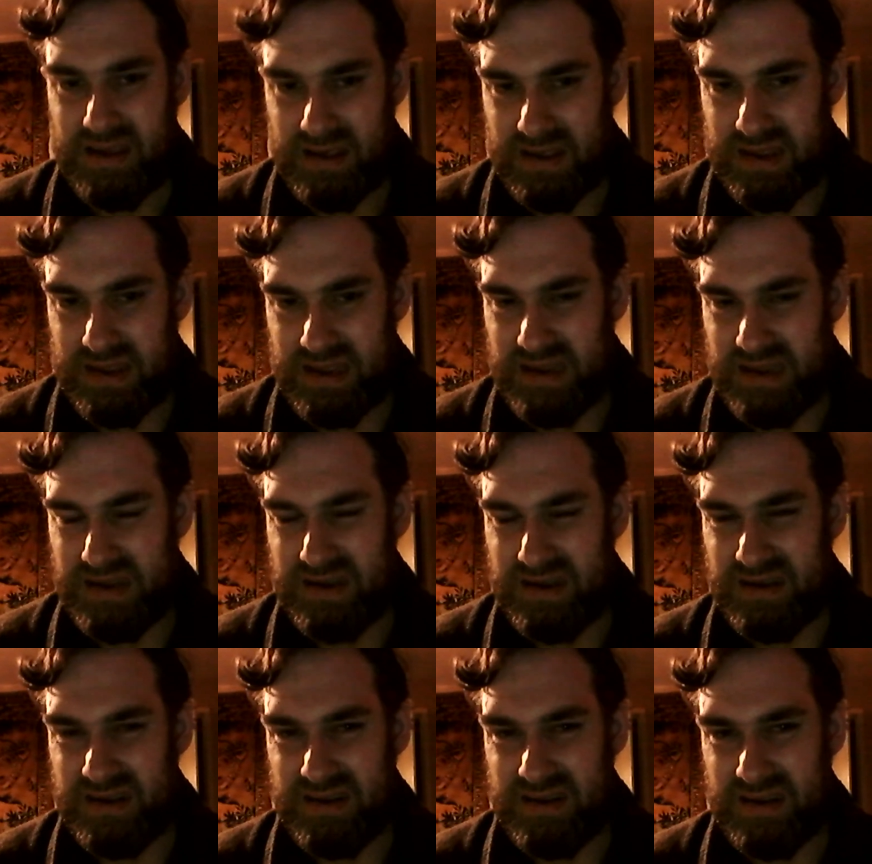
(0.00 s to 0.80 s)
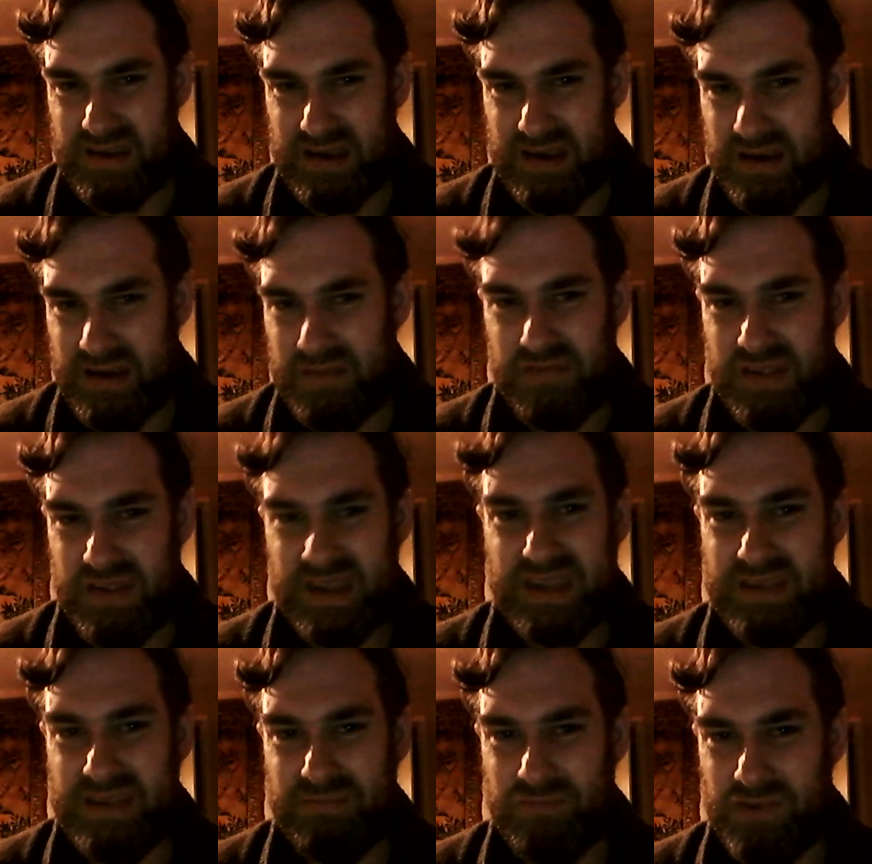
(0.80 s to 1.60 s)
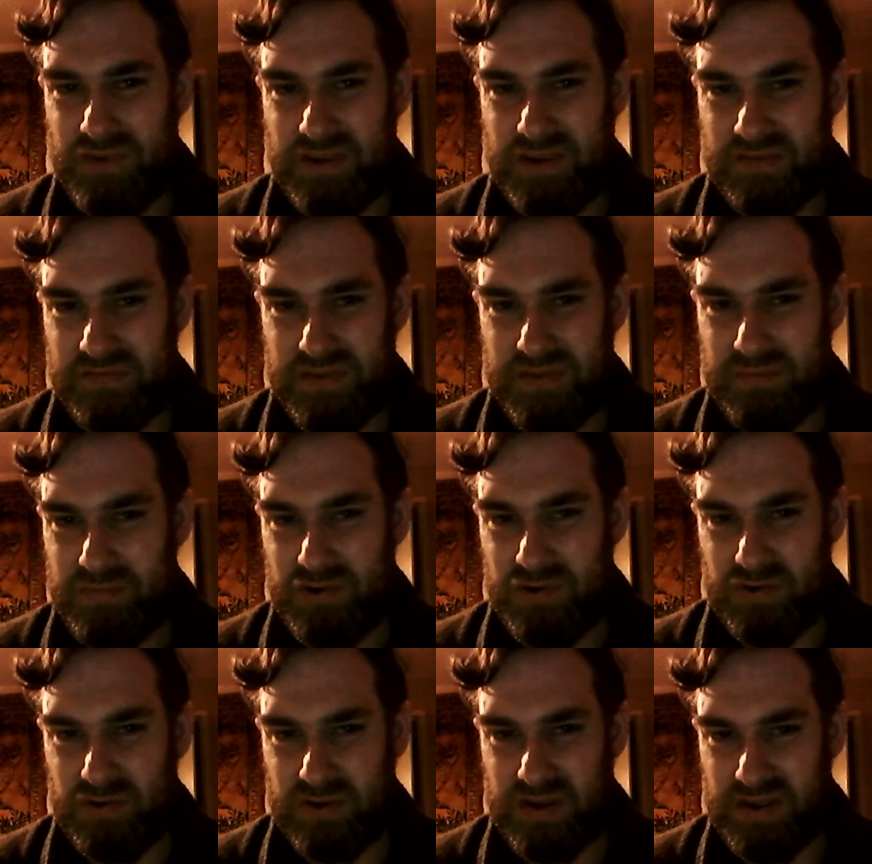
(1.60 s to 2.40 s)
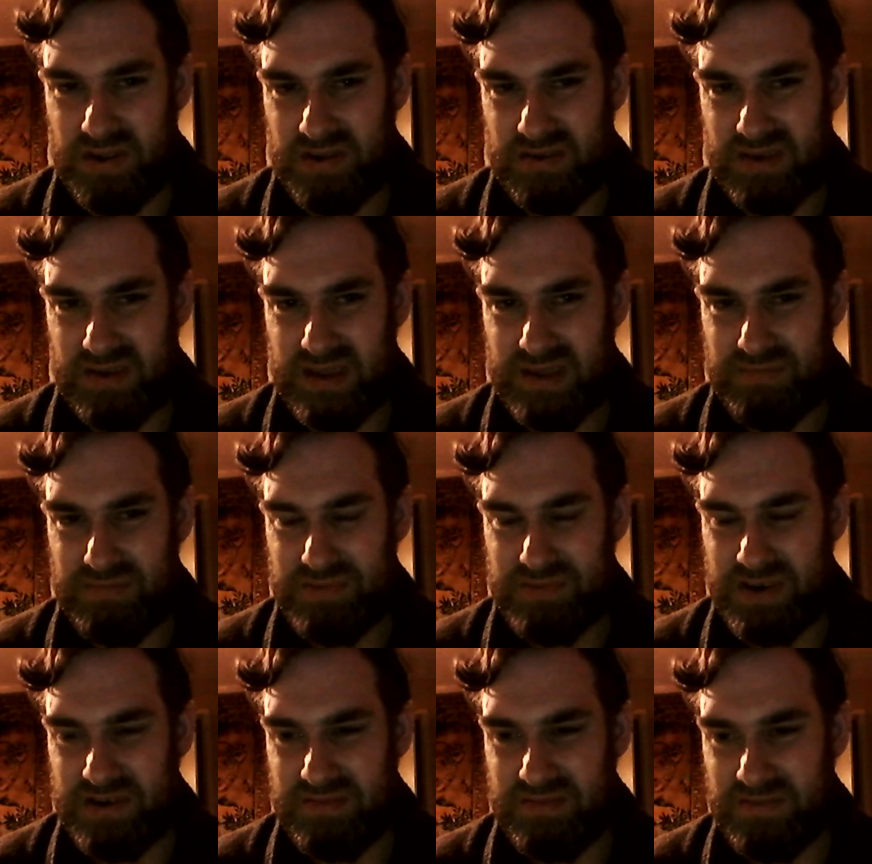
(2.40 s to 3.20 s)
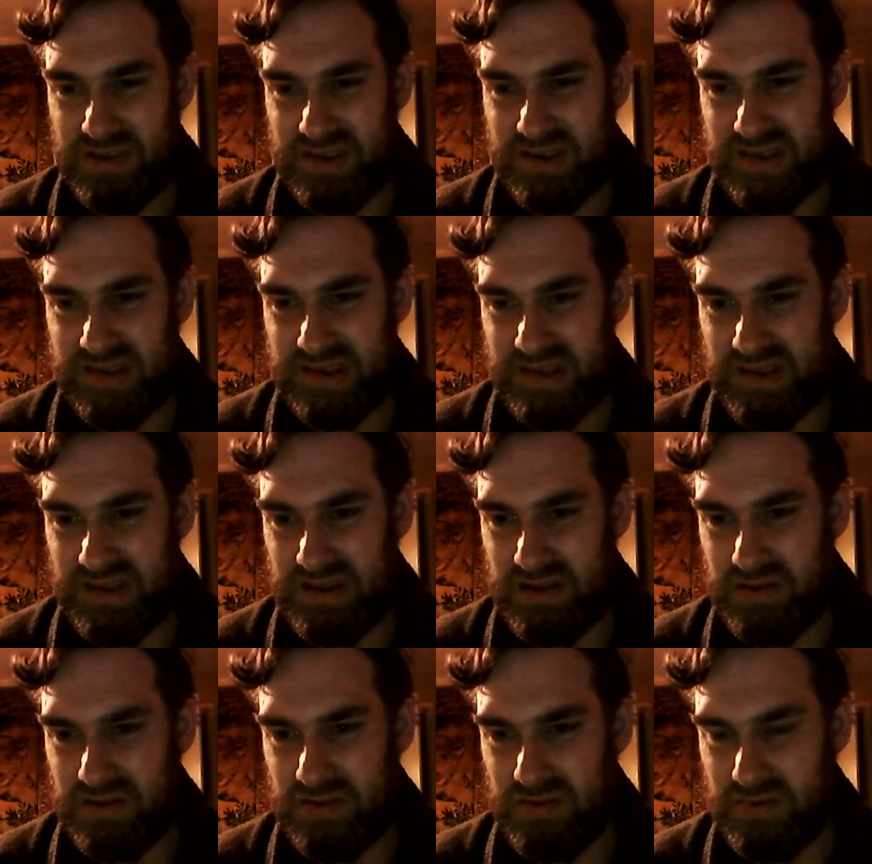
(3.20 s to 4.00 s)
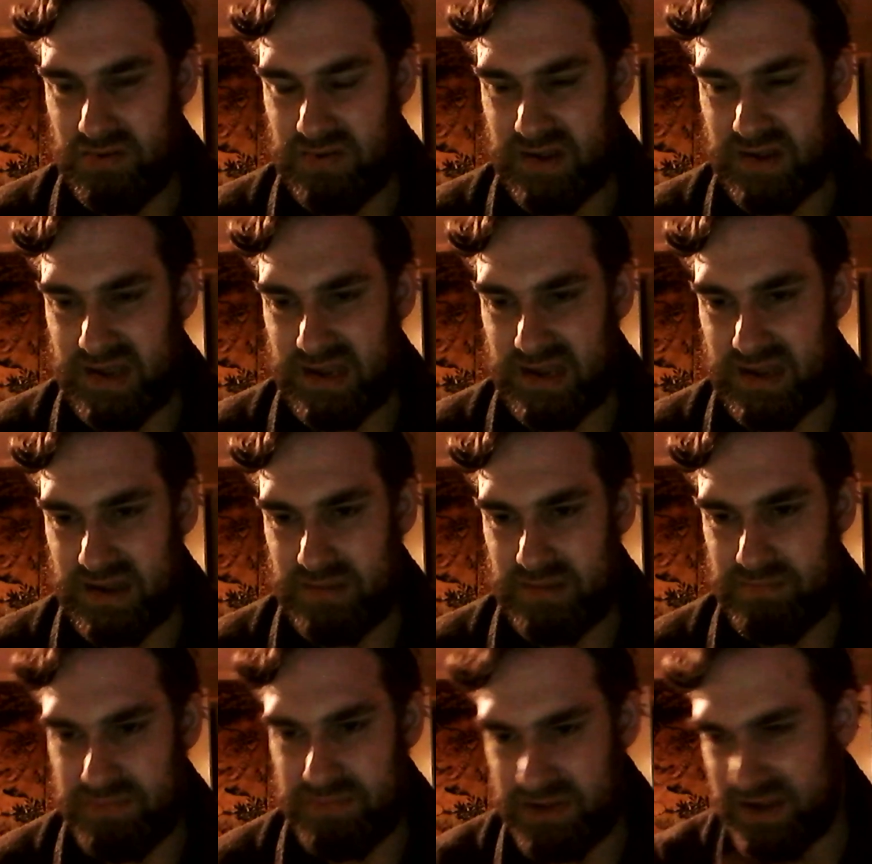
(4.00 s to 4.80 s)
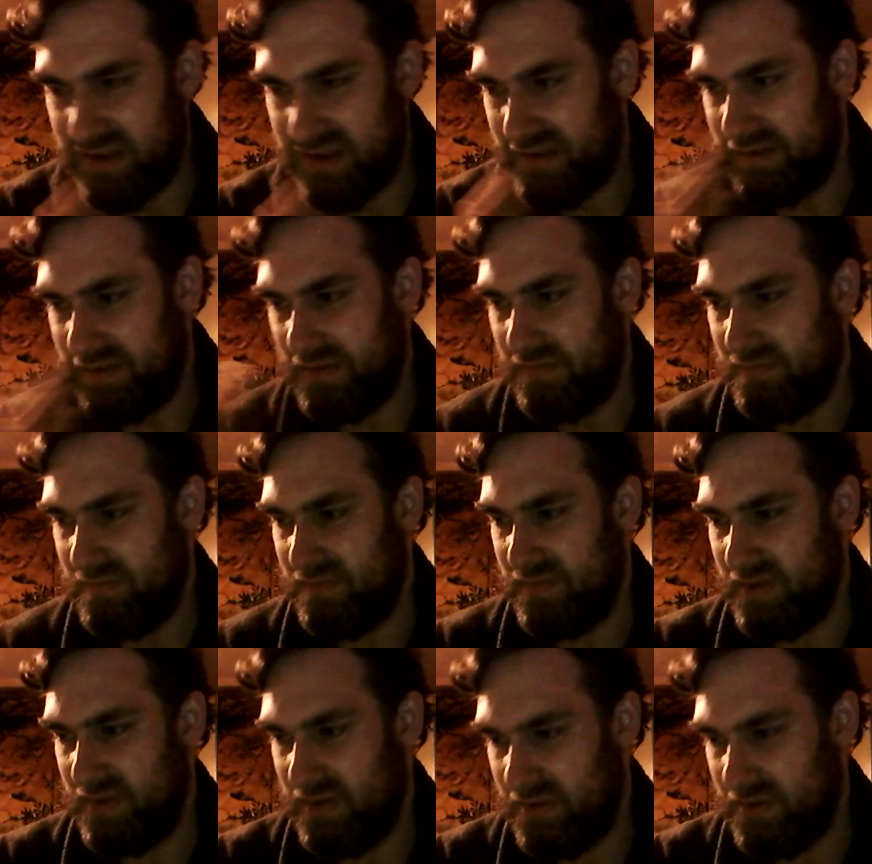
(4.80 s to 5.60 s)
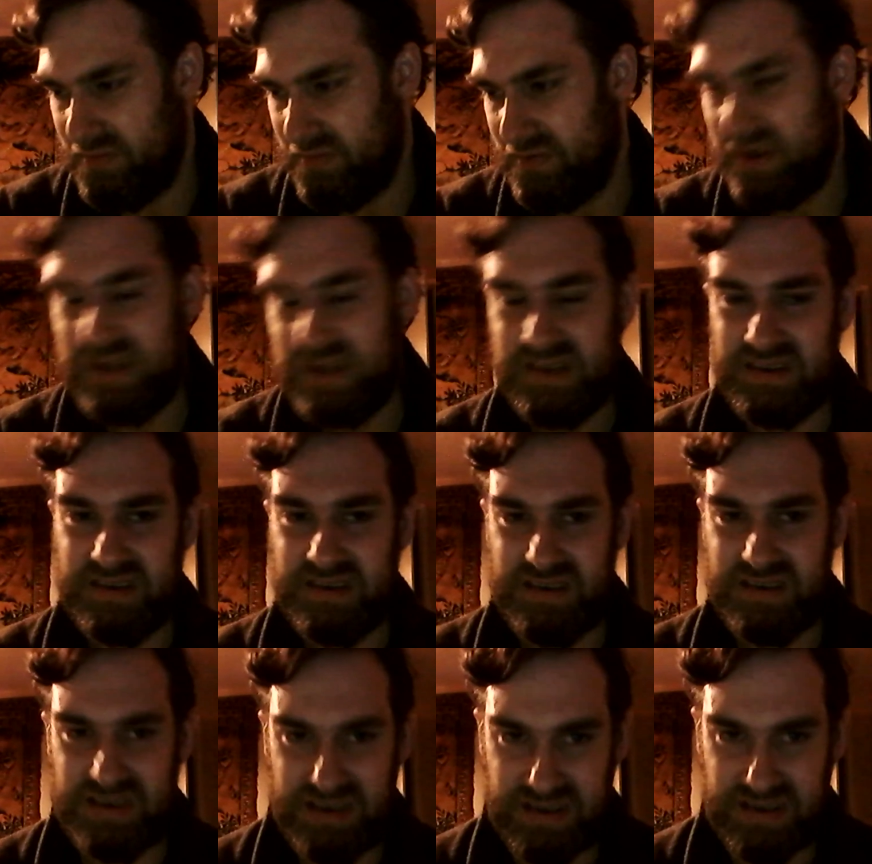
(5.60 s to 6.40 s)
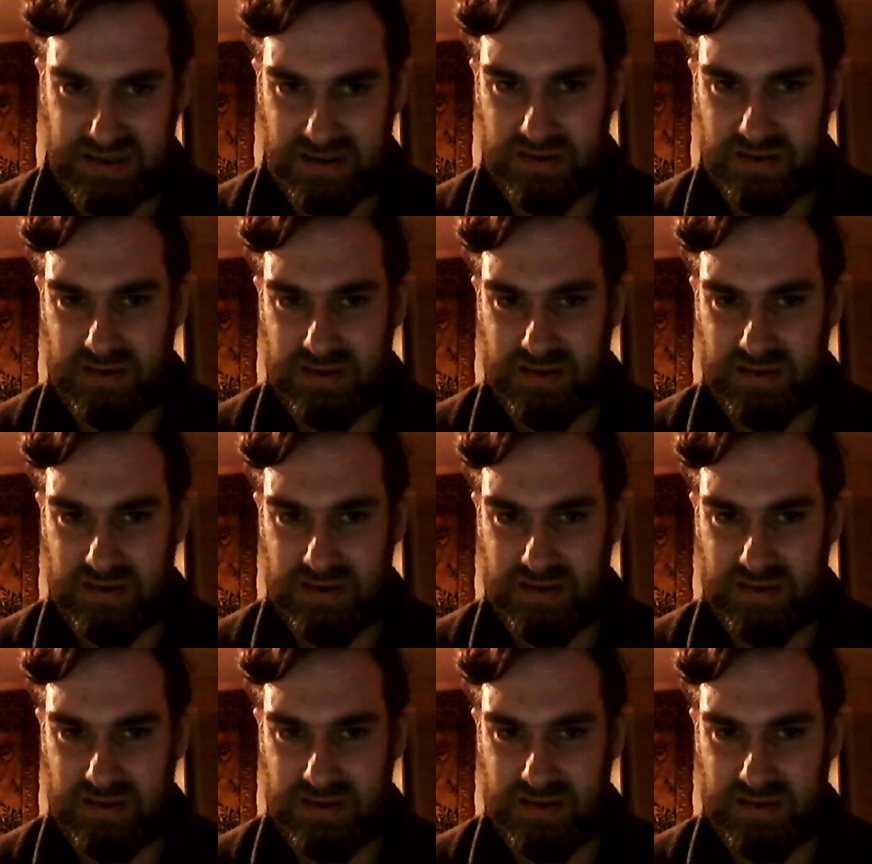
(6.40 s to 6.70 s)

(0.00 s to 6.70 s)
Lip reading: I think in one of the more clunky moments, because the reason she's got